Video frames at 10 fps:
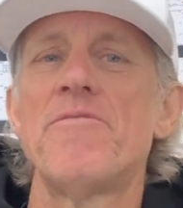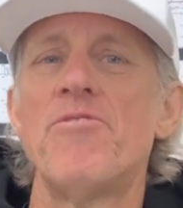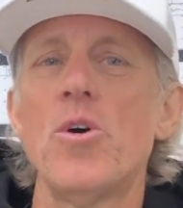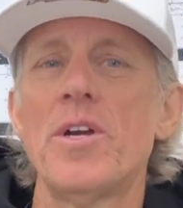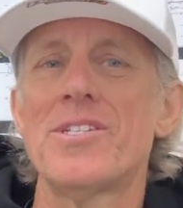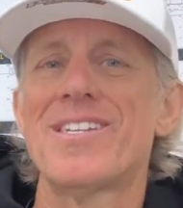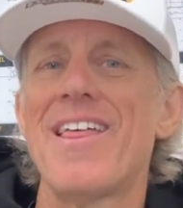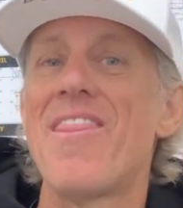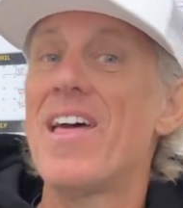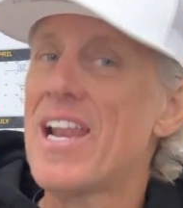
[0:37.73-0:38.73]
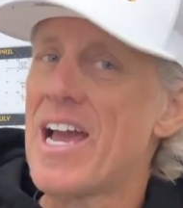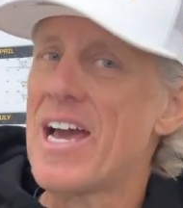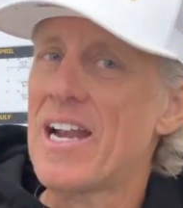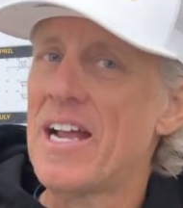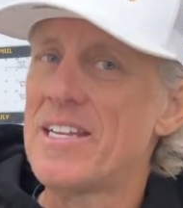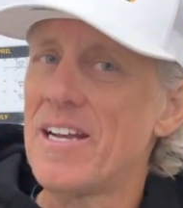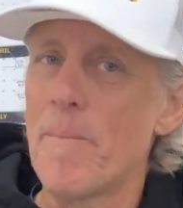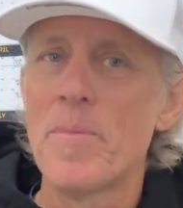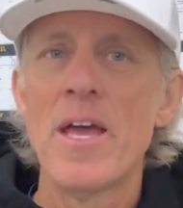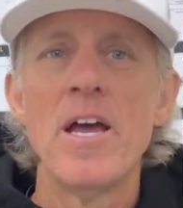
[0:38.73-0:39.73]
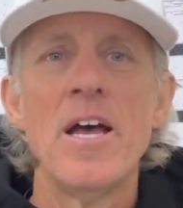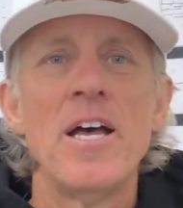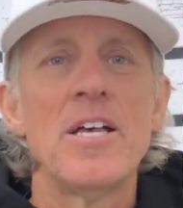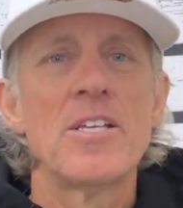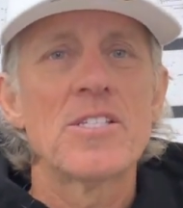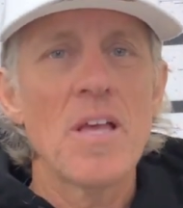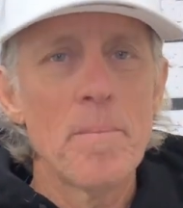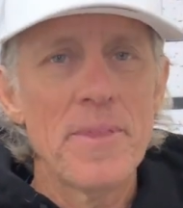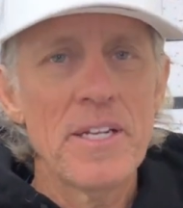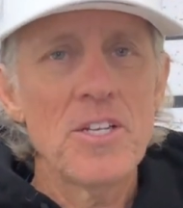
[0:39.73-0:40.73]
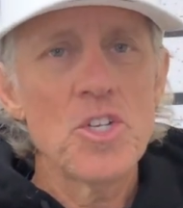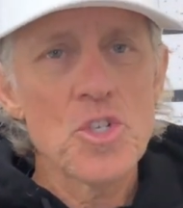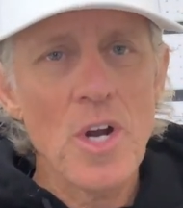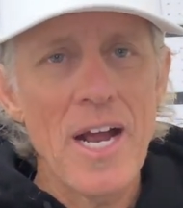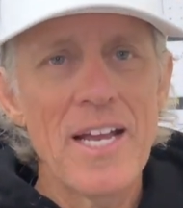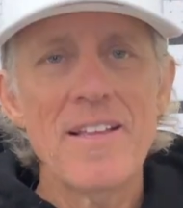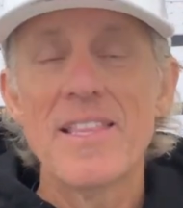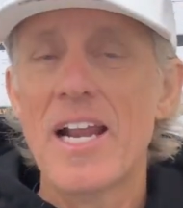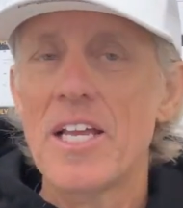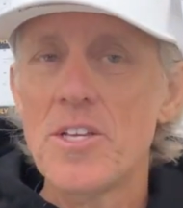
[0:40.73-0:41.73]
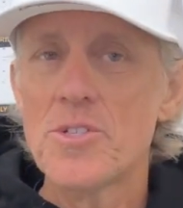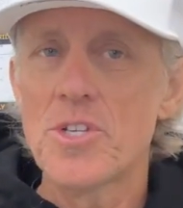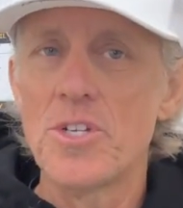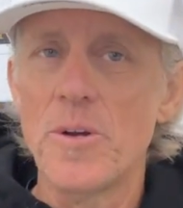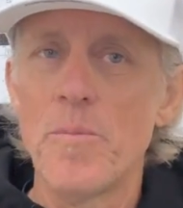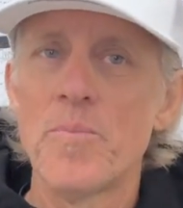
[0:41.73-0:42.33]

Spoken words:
focused. Then I had an idea. Something to try that I used to do.